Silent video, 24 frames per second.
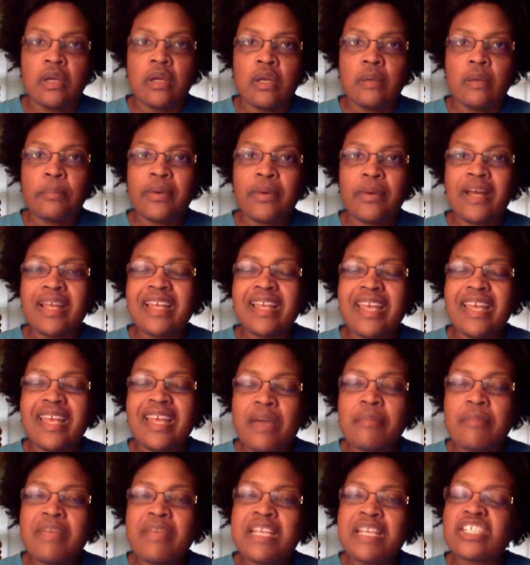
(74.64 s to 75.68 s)
But
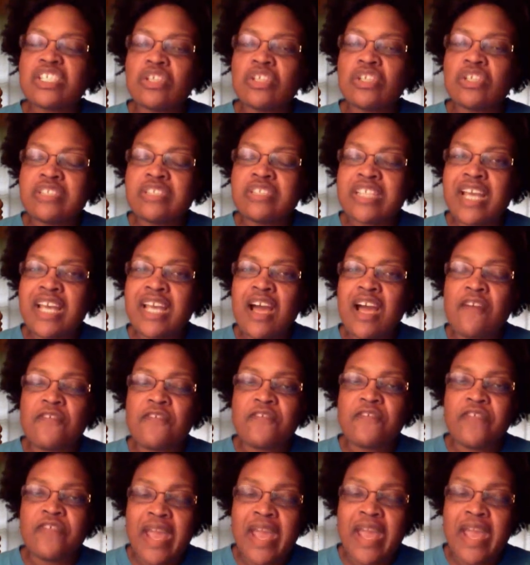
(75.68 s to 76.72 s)
him insulting a
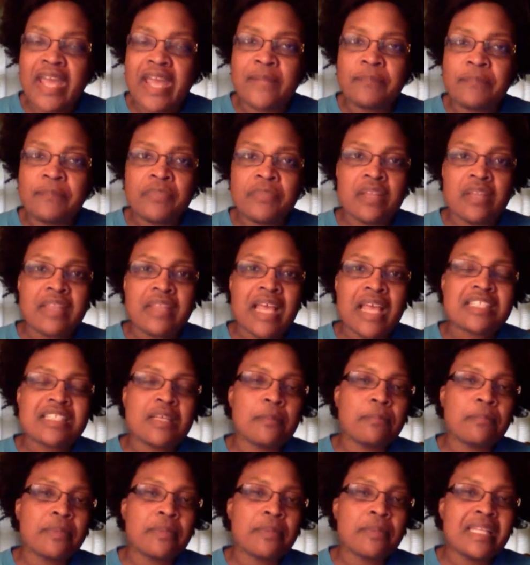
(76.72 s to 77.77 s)
fan that's
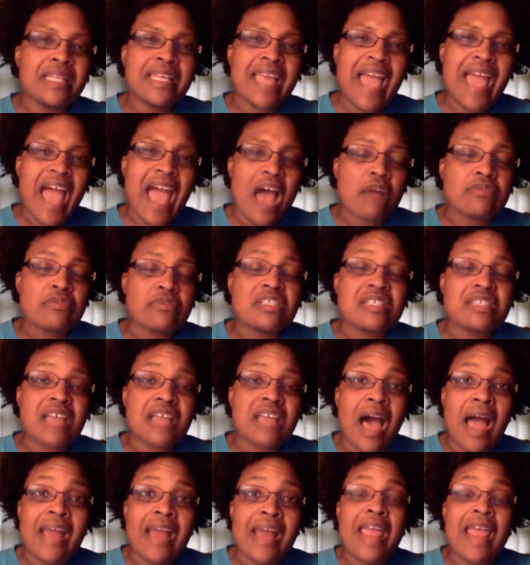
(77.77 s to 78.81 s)
completely
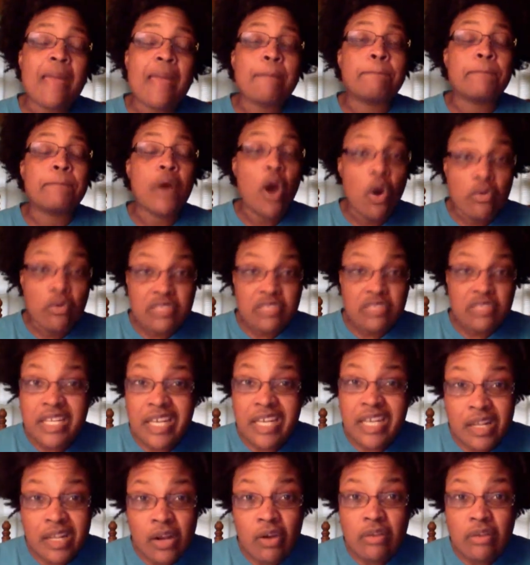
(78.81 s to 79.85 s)
outside and posting
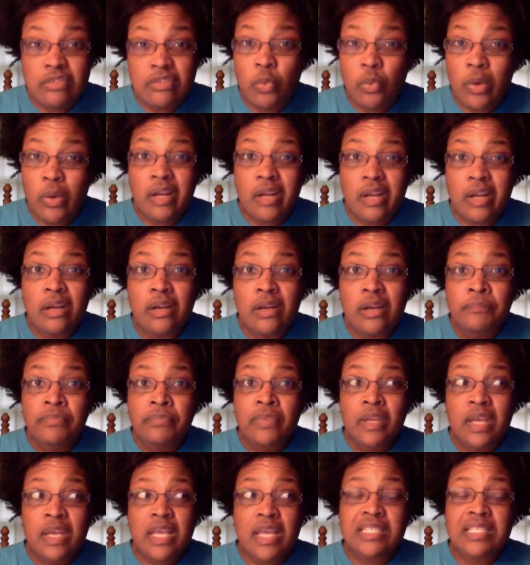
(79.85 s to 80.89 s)
it on Twitter,
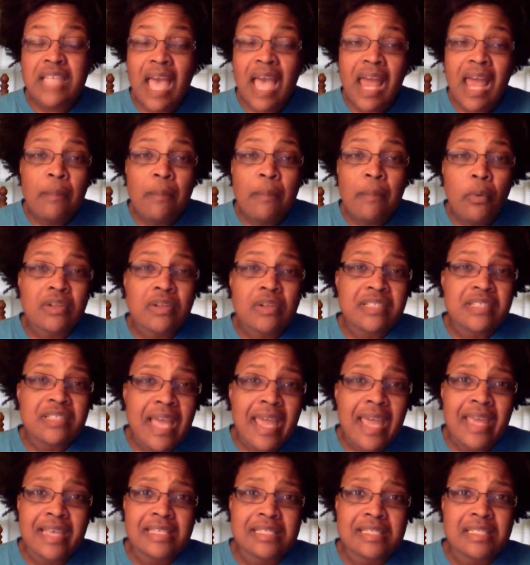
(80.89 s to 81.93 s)
it's kind of poor
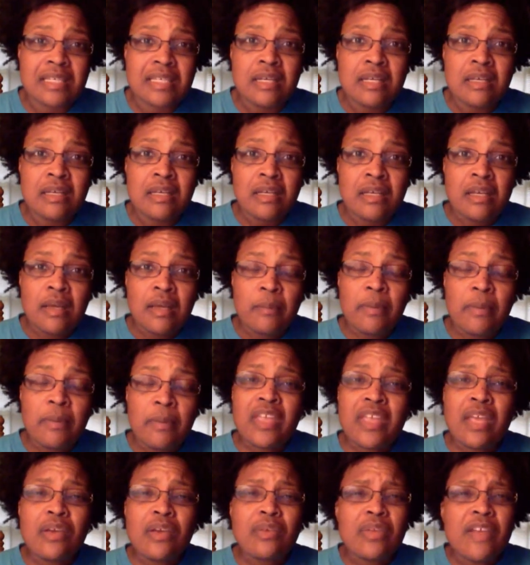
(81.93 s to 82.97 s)
taste. But
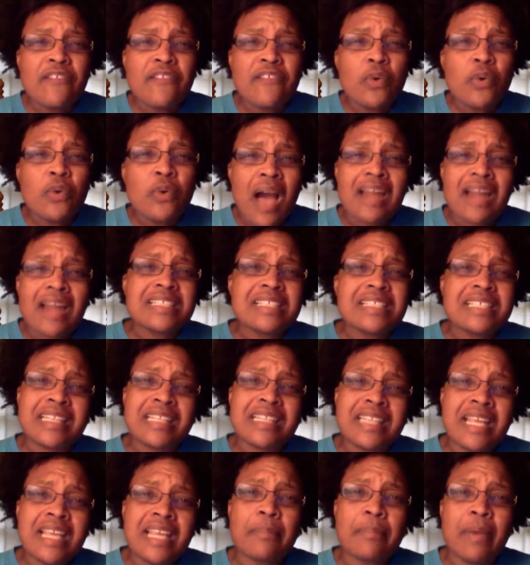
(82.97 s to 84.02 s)
then if you honestly
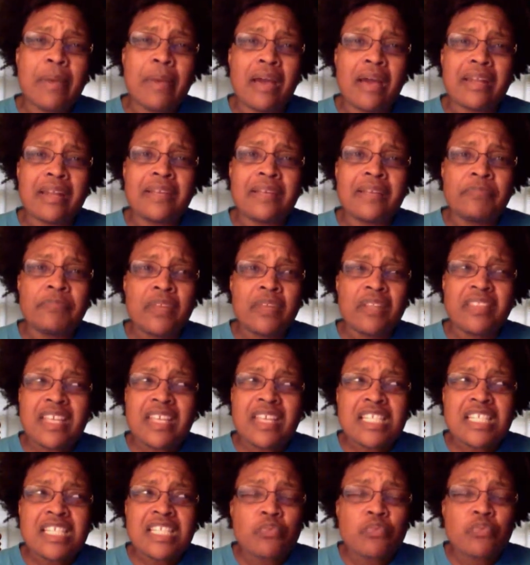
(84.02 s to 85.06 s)
think about it,
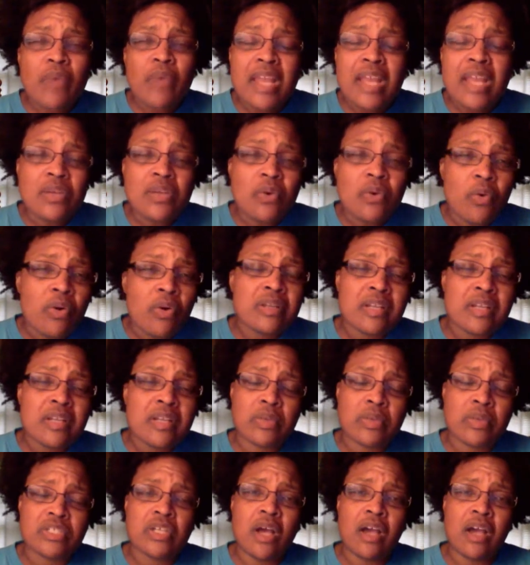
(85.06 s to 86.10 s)
this is Randy Orton that
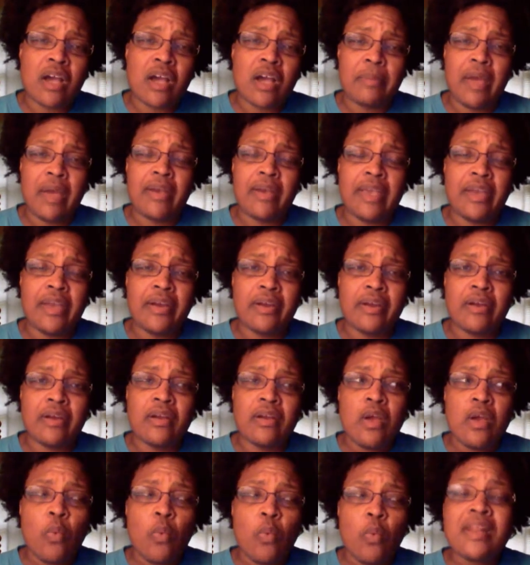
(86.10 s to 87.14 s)
we're talking about here.
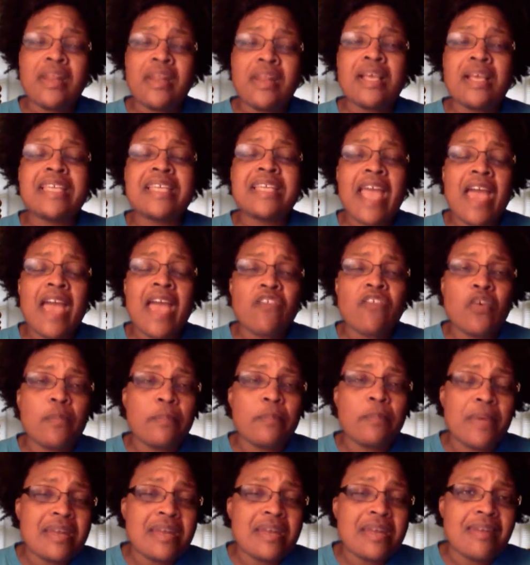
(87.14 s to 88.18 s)
When has he ever
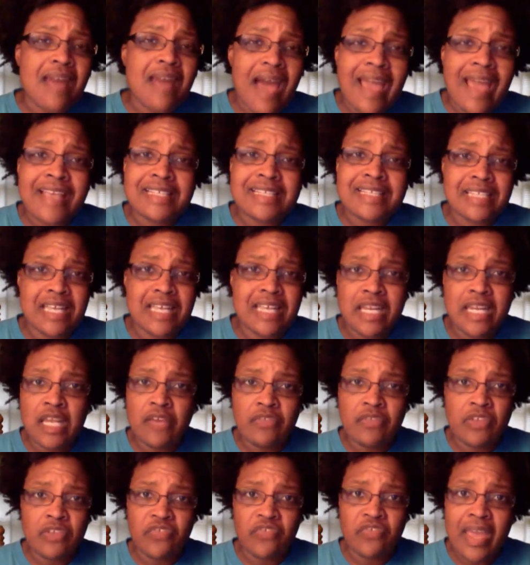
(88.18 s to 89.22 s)
been nice to any of
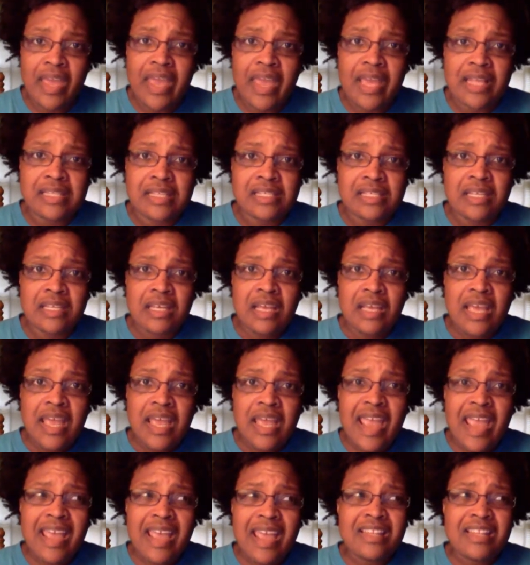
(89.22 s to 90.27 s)
his fans?
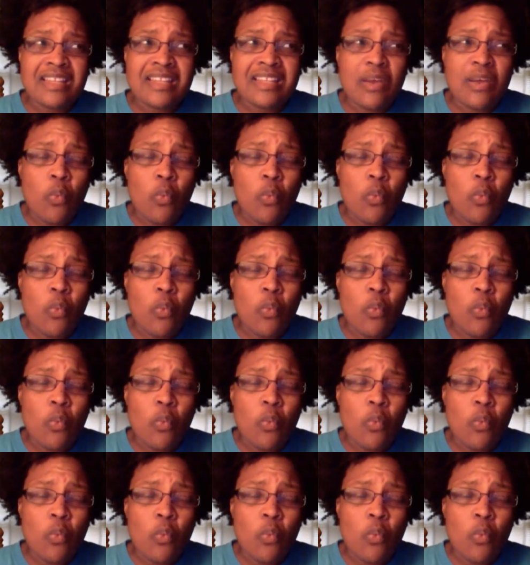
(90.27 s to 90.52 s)
And